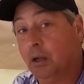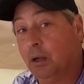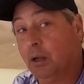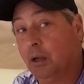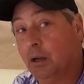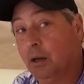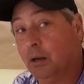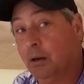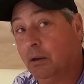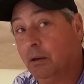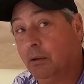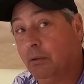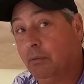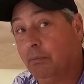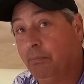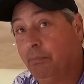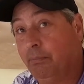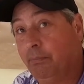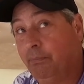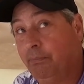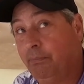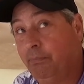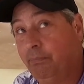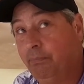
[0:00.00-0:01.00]
uh,
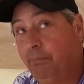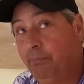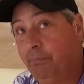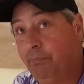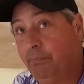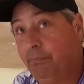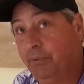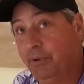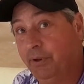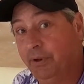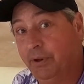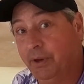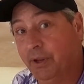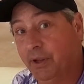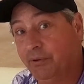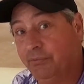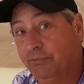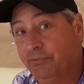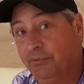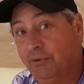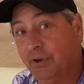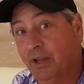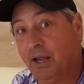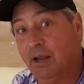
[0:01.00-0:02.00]
that
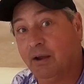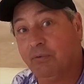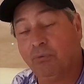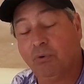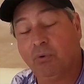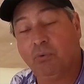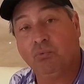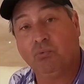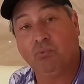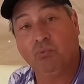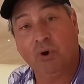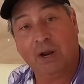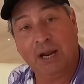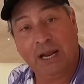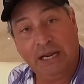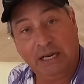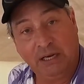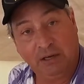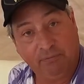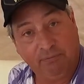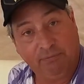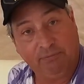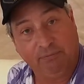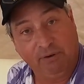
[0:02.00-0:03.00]
doesn't have a
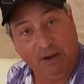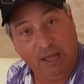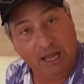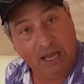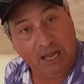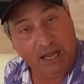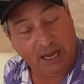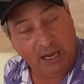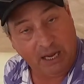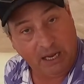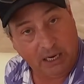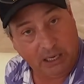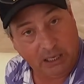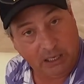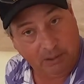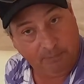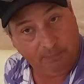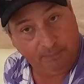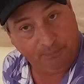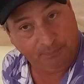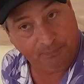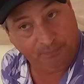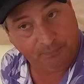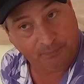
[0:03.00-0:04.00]
rain fly.
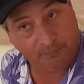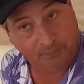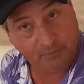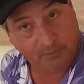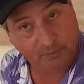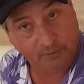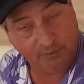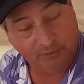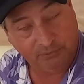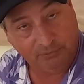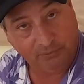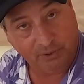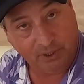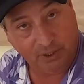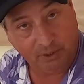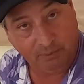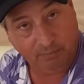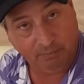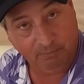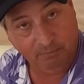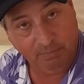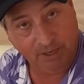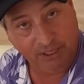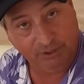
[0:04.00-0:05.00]
It's not
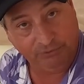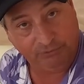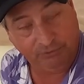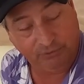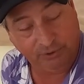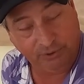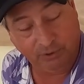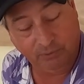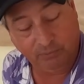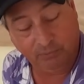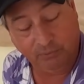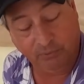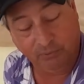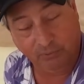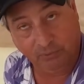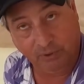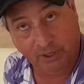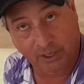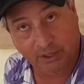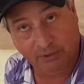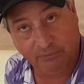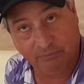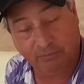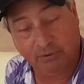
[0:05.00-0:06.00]
a mesh tent with a
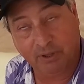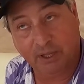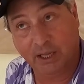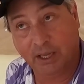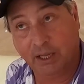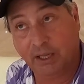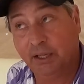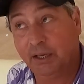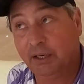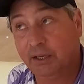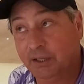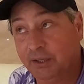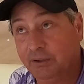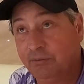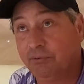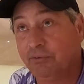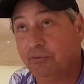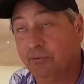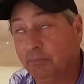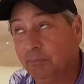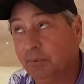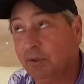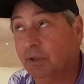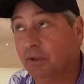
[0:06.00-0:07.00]
rain fly. It needs
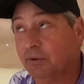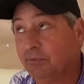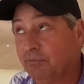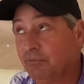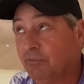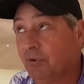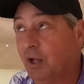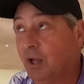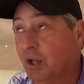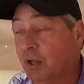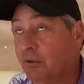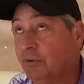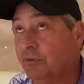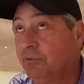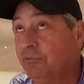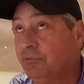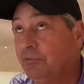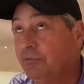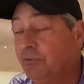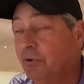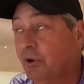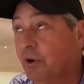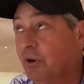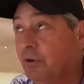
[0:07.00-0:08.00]
to be a solid
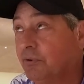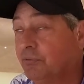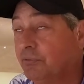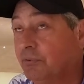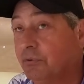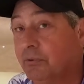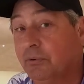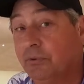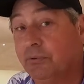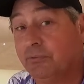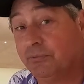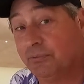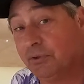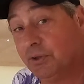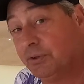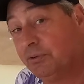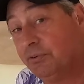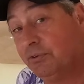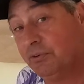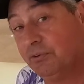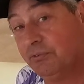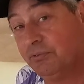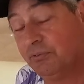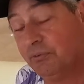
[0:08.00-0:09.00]
structure
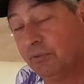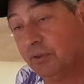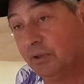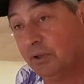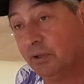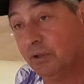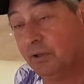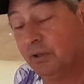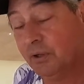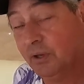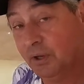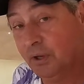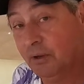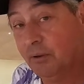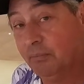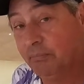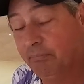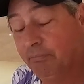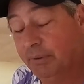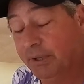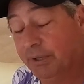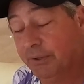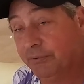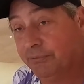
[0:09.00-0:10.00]
such as the
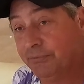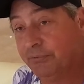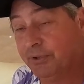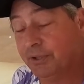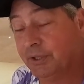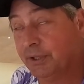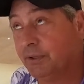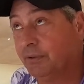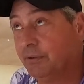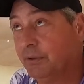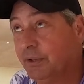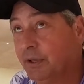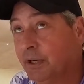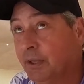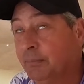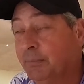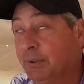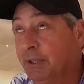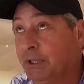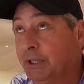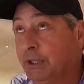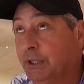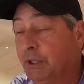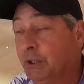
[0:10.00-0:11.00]
bell tent that
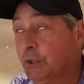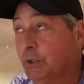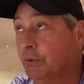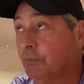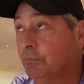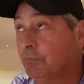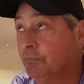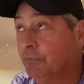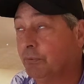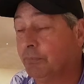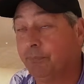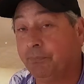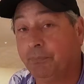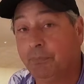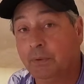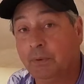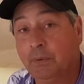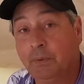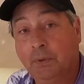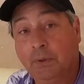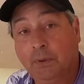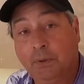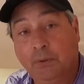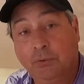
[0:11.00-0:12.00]
I'm in here from
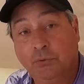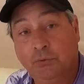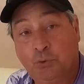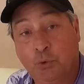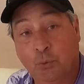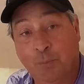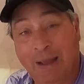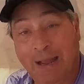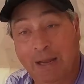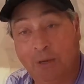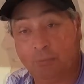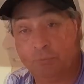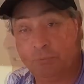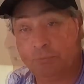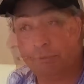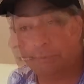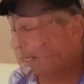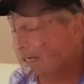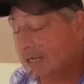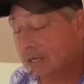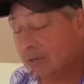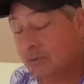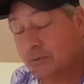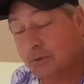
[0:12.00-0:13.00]
Tomount.
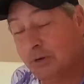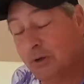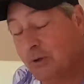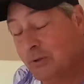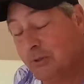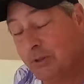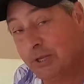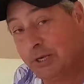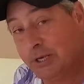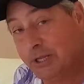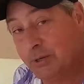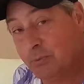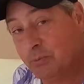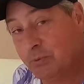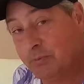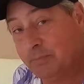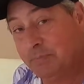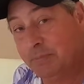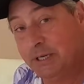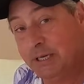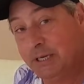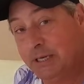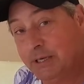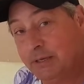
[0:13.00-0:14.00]
I don't know that it
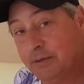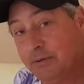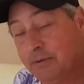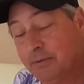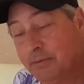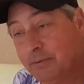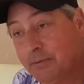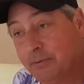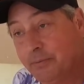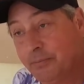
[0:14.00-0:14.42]
would be